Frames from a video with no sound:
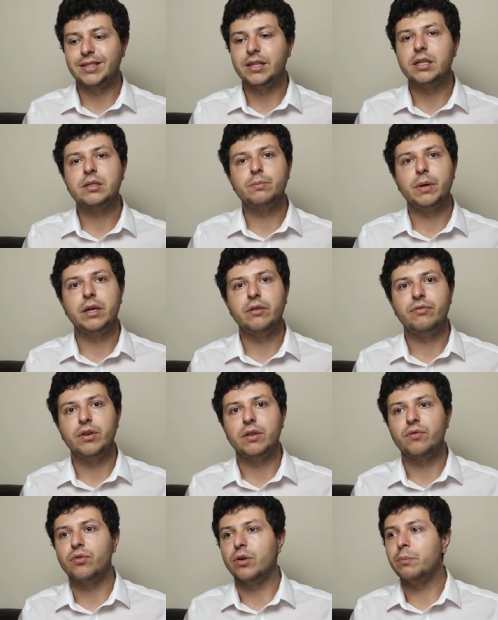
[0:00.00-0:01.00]
does
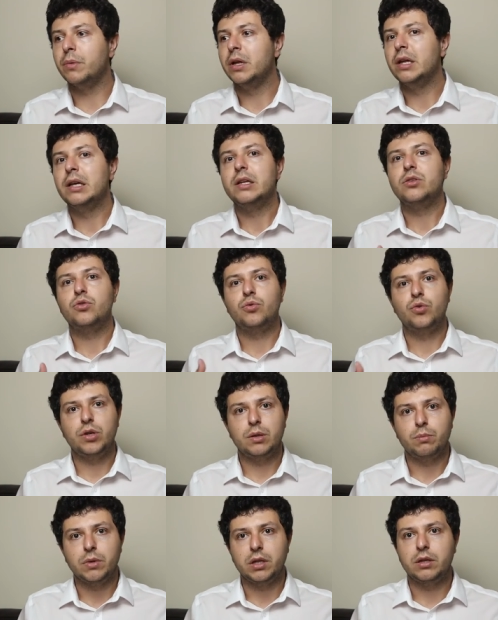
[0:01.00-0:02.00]
benefit from
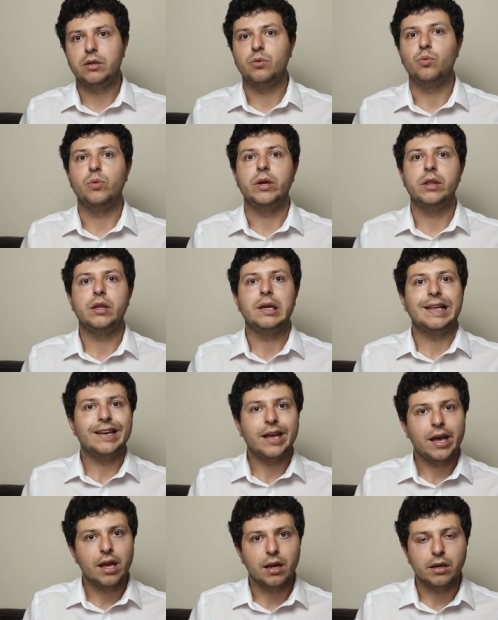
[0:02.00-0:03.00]
treatment with
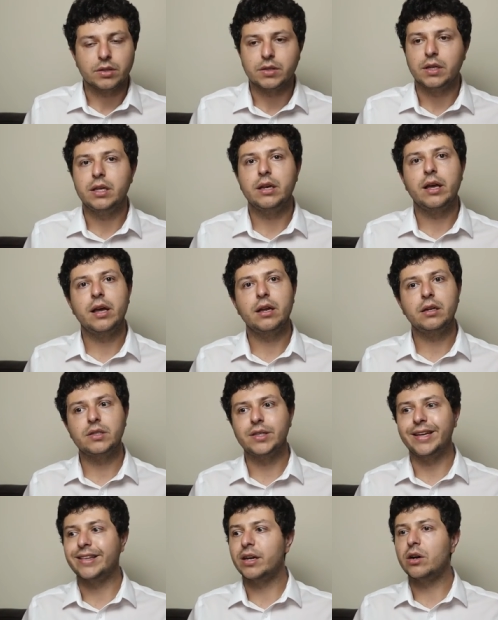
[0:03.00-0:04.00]
inhalers.
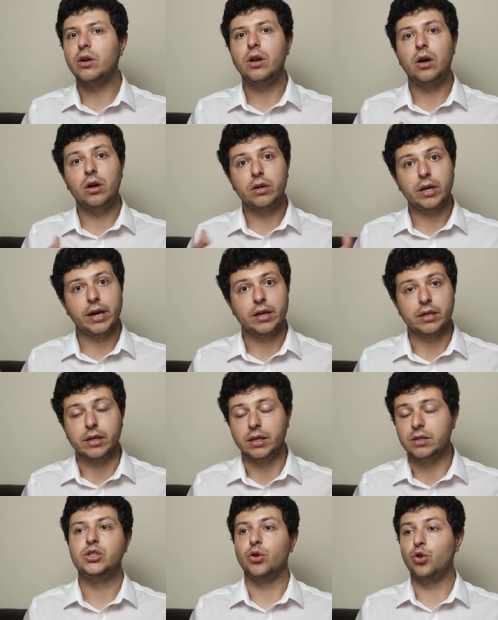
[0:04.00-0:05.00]
Inhalers that are long
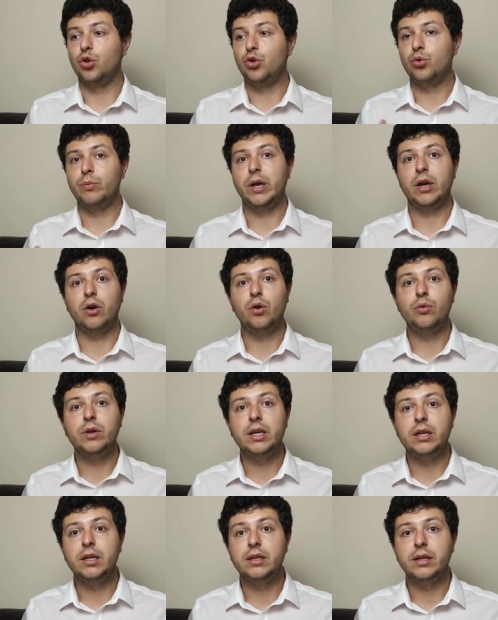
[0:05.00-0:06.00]
acting. So you may
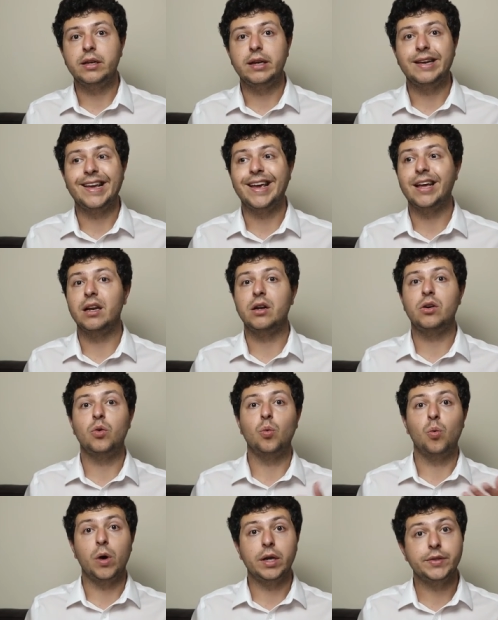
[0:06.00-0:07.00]
only need an inhaler
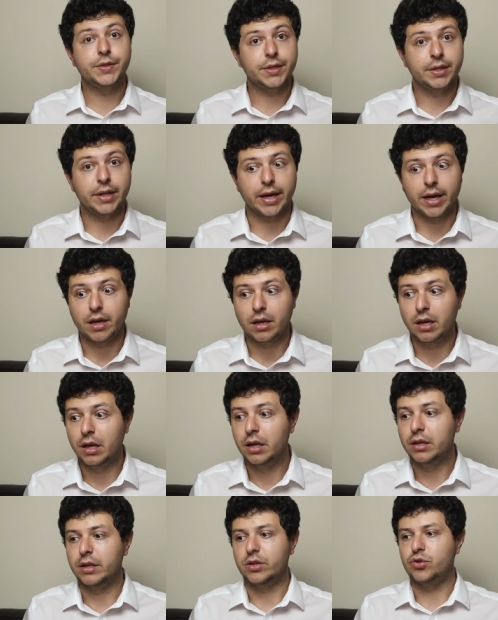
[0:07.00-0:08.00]
once a day
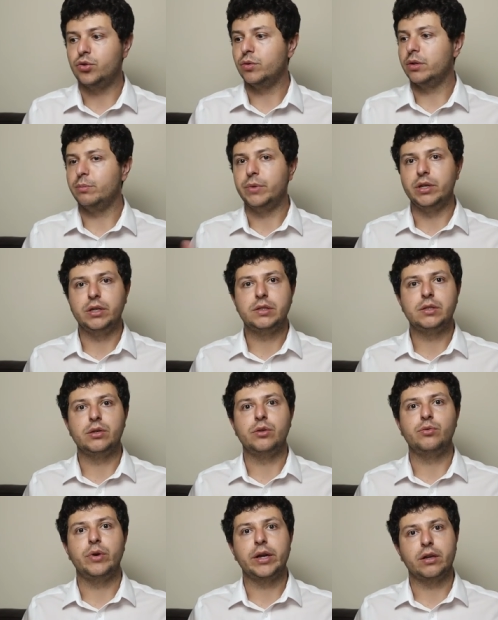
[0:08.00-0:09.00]
that you
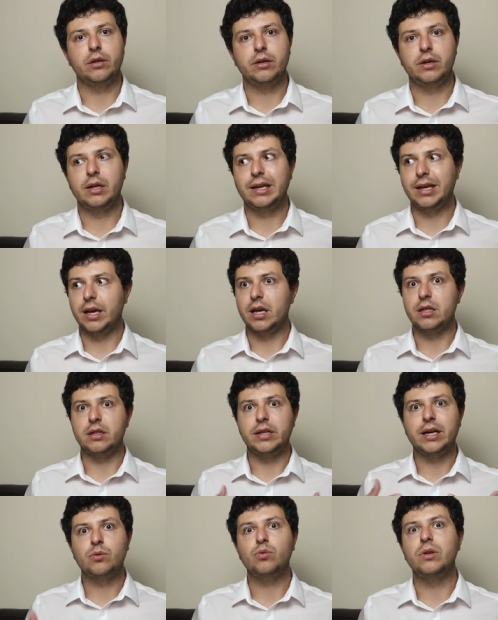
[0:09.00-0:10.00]
administer regularly,
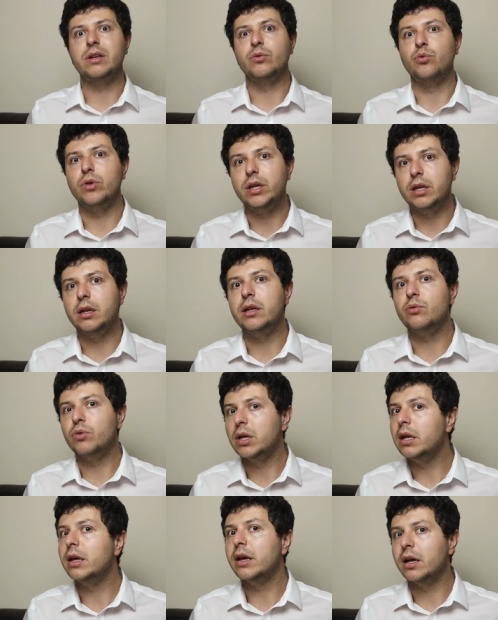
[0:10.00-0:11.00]
and that will really,
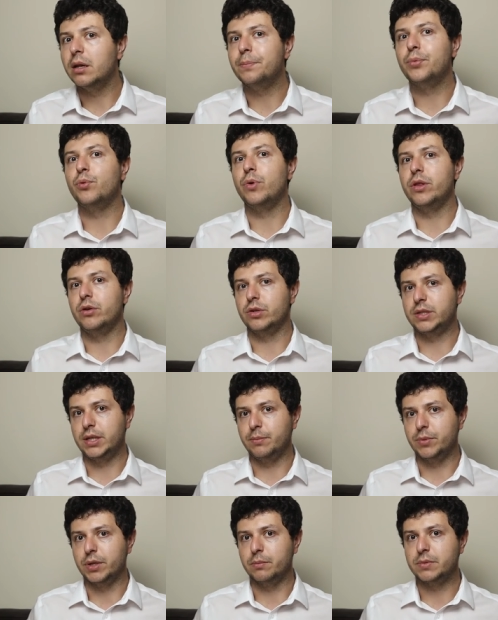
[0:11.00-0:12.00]
really help with your
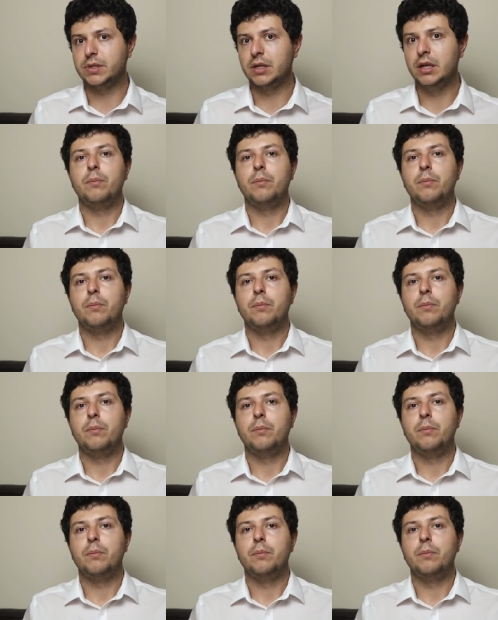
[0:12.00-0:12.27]
symptoms.